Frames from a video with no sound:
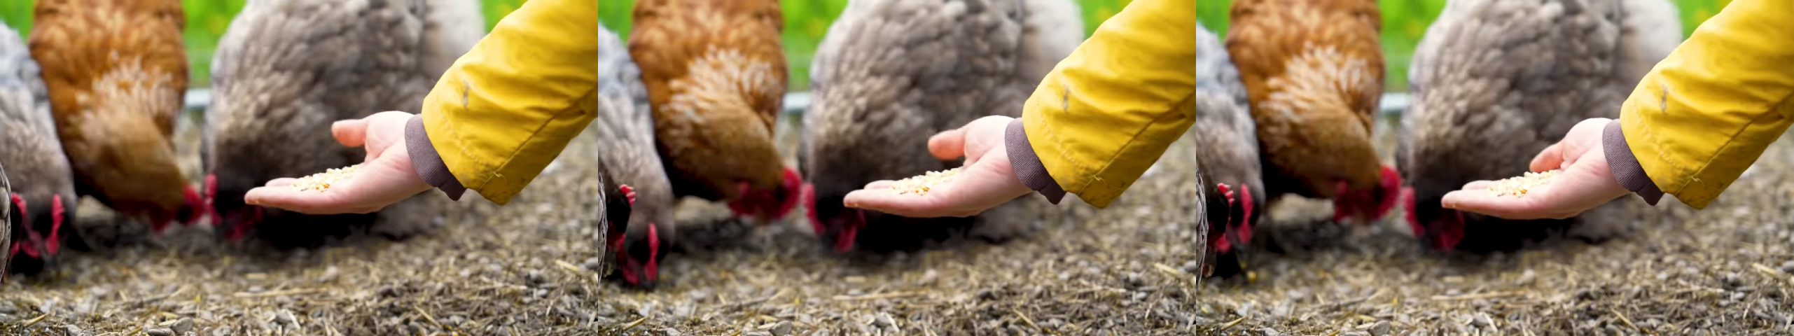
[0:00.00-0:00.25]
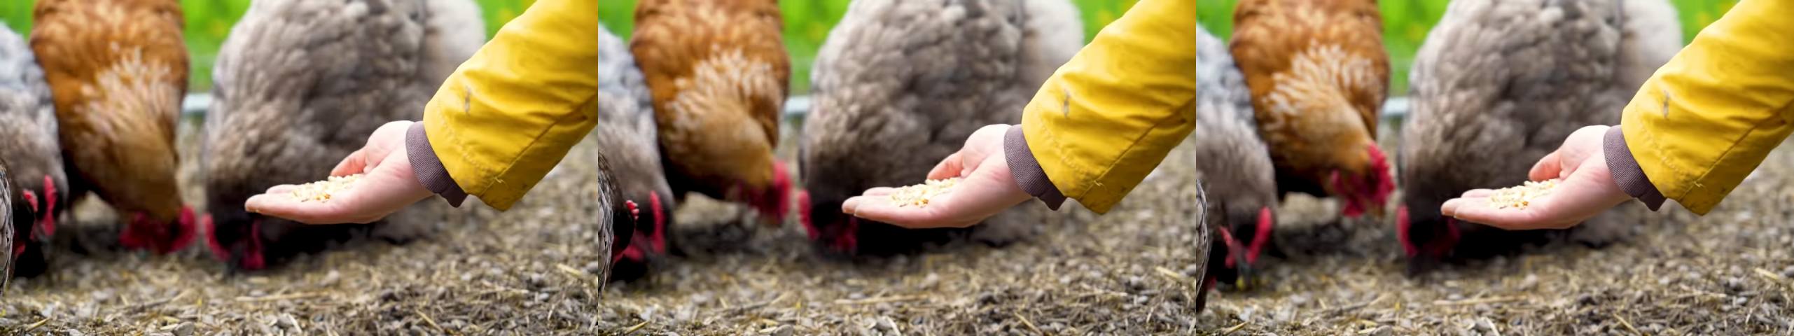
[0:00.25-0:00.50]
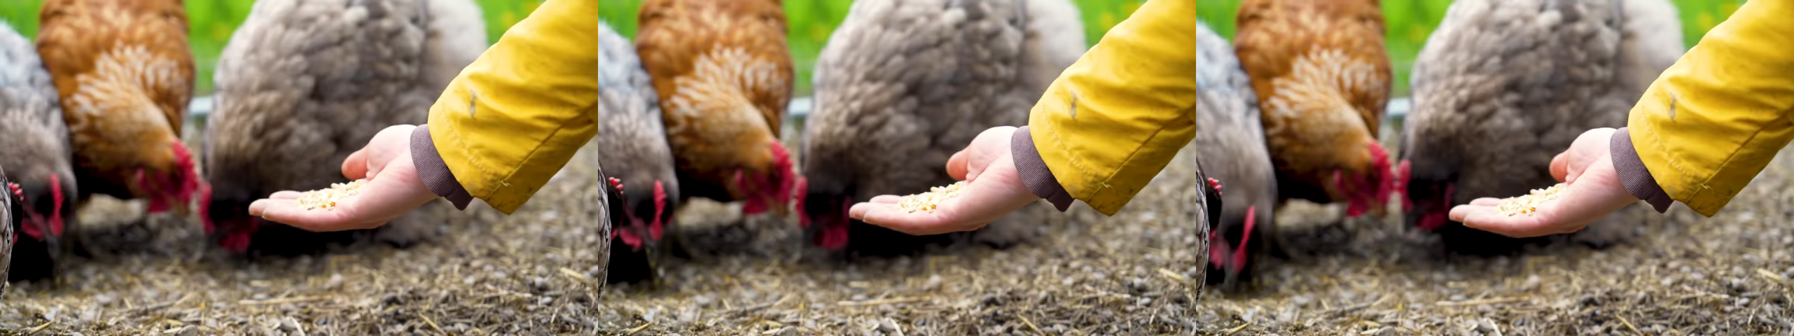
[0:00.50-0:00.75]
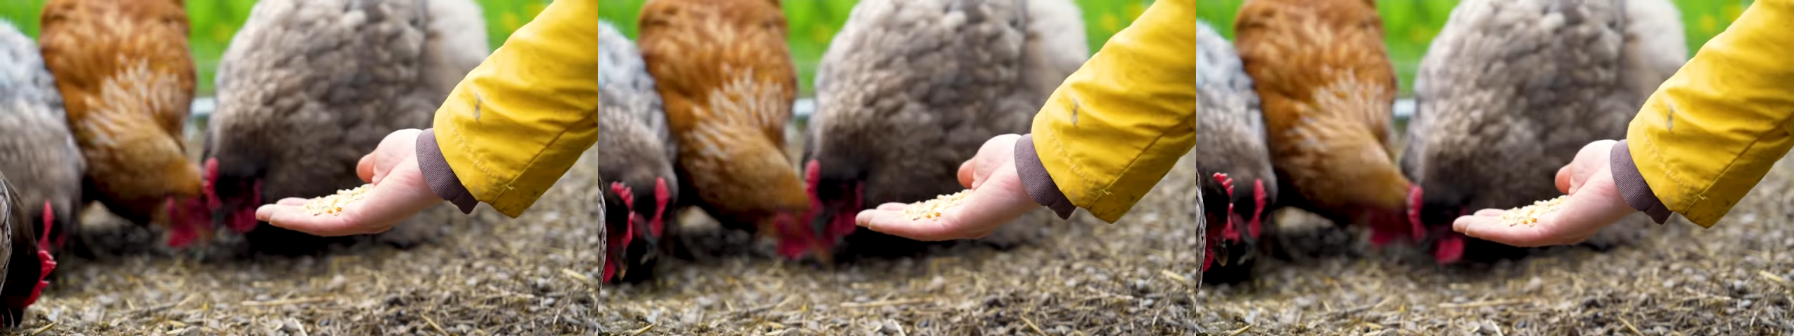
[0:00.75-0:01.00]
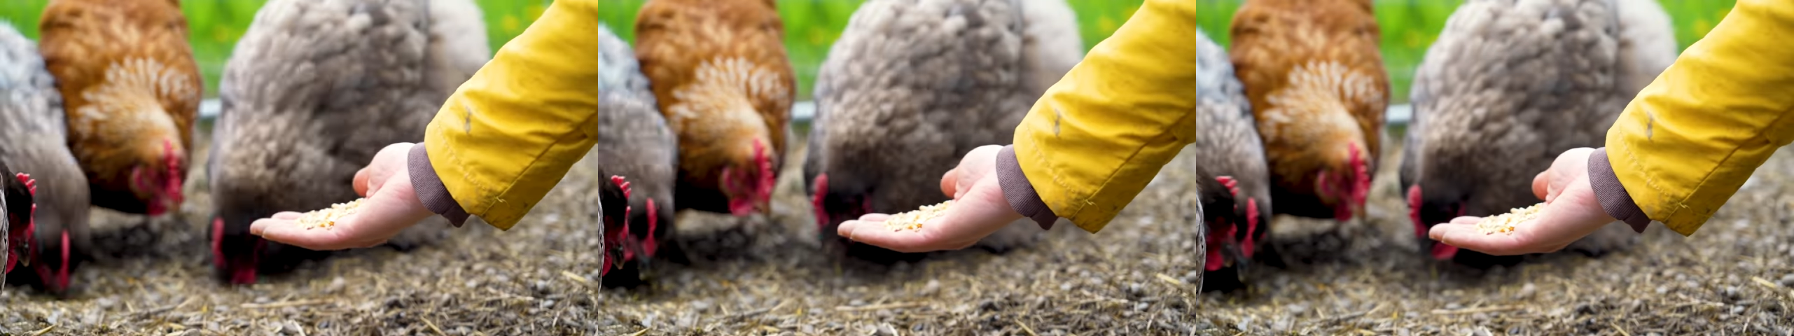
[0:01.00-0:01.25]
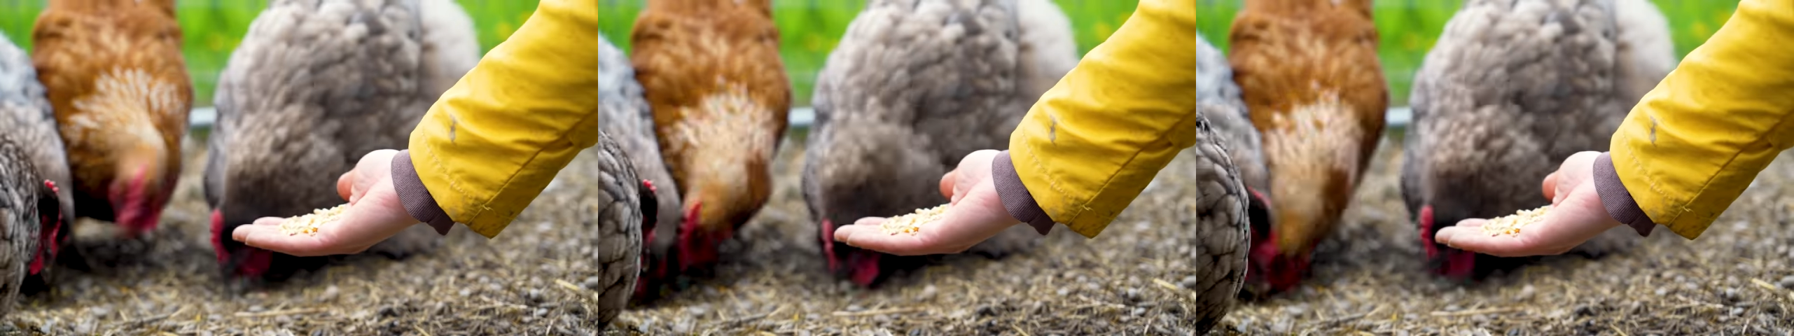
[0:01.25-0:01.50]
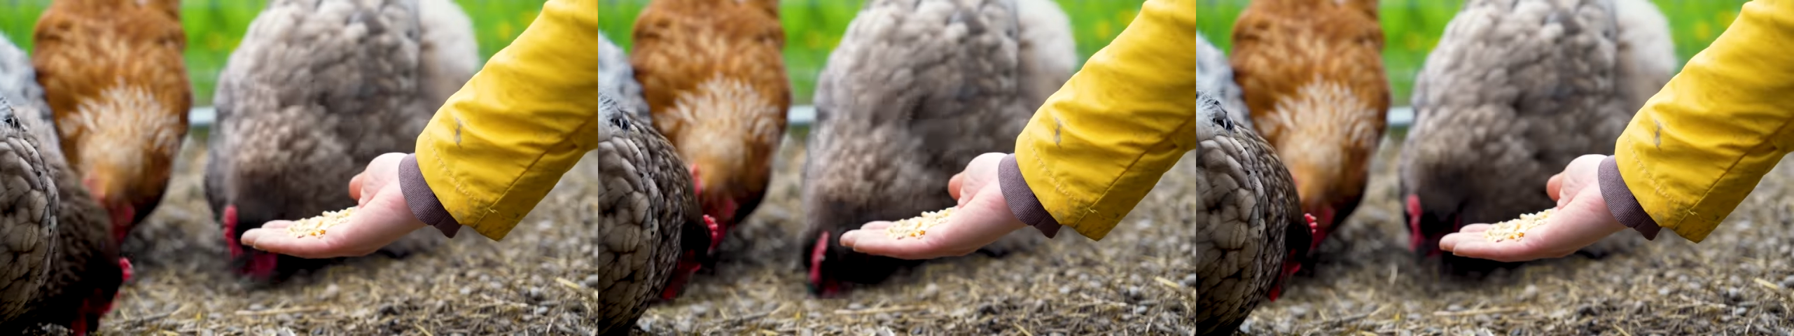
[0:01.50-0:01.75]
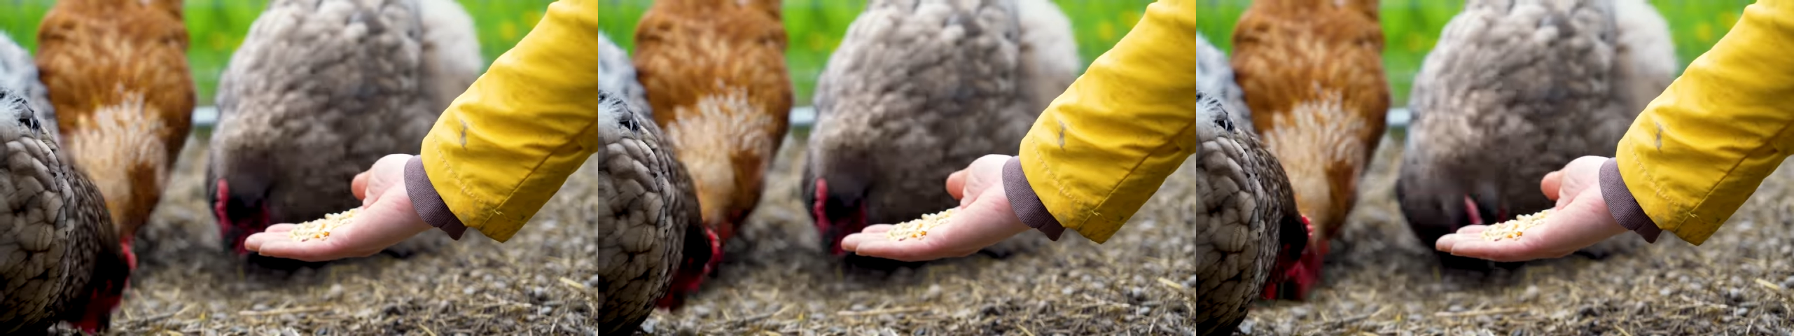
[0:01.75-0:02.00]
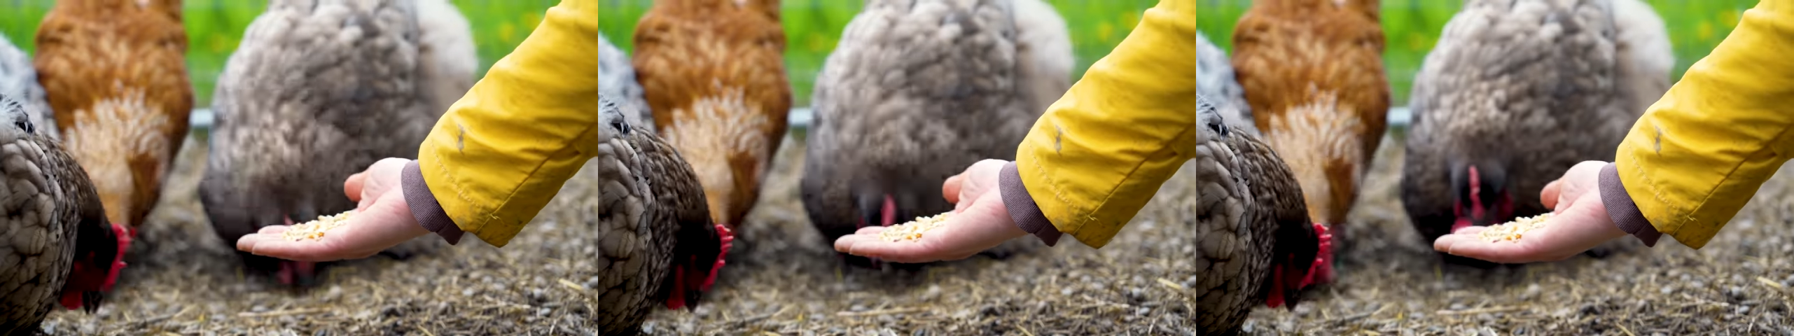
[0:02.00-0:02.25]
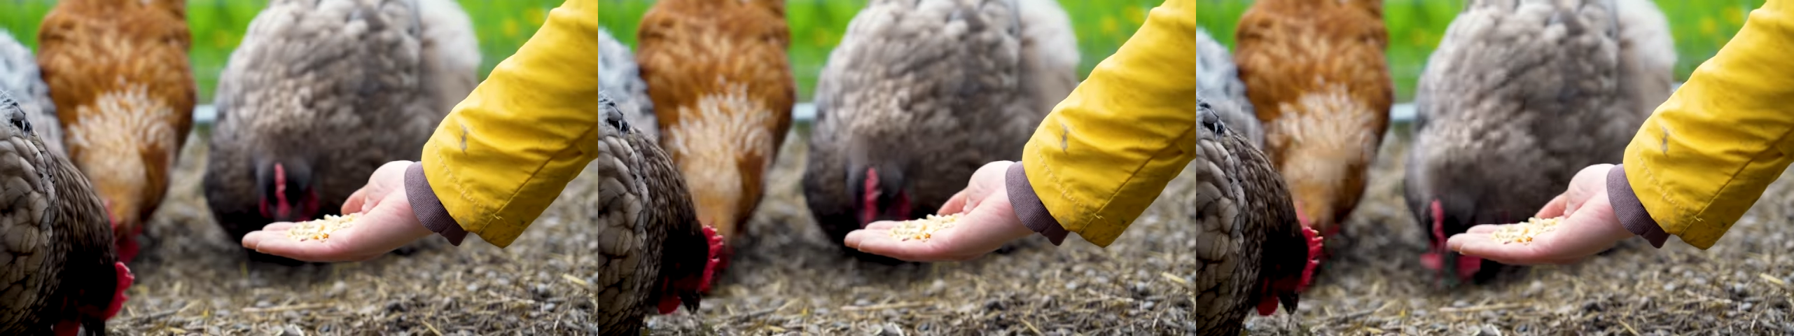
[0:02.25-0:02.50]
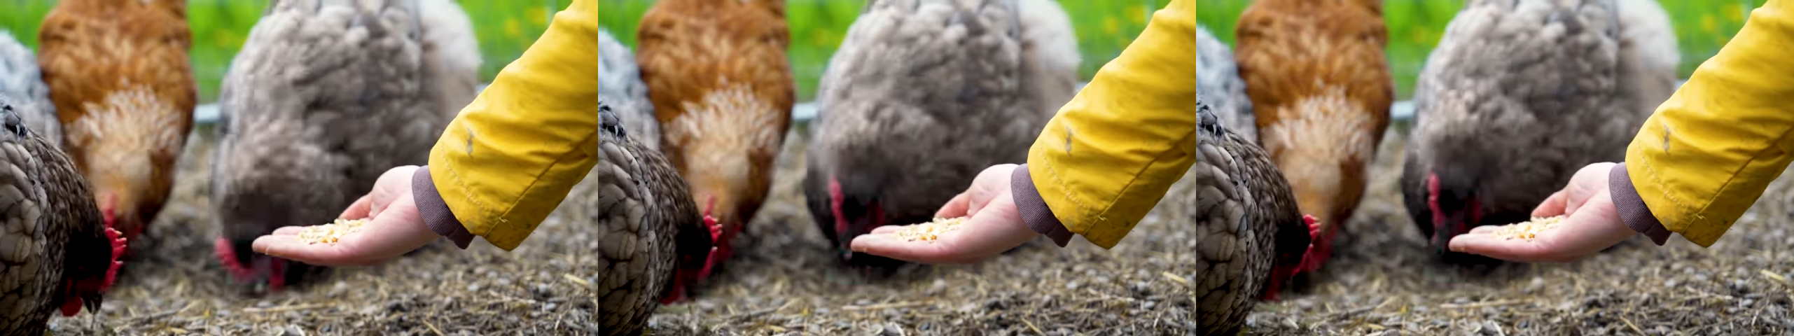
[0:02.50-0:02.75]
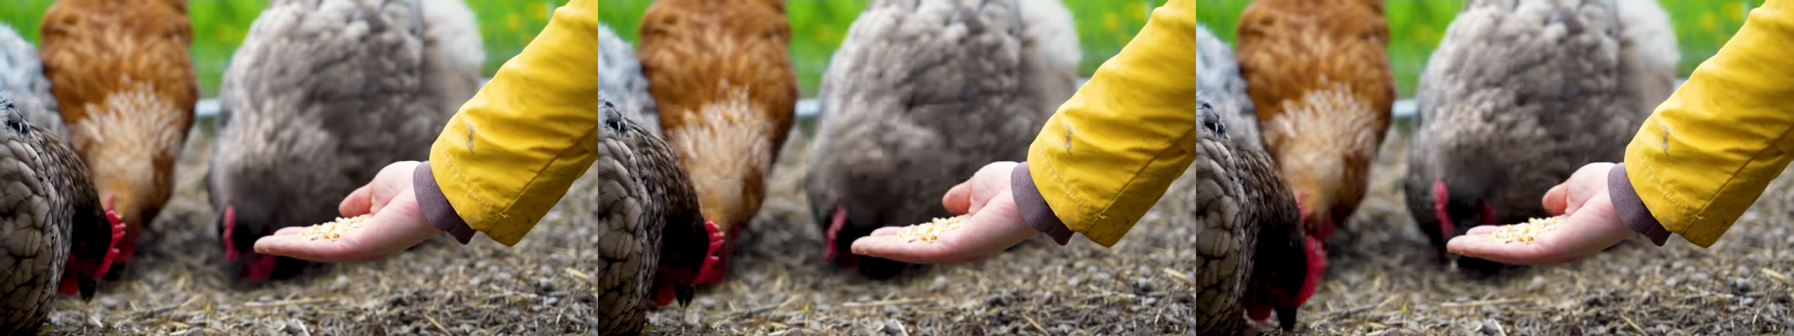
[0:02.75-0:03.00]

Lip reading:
Nobody's mouth can be seen.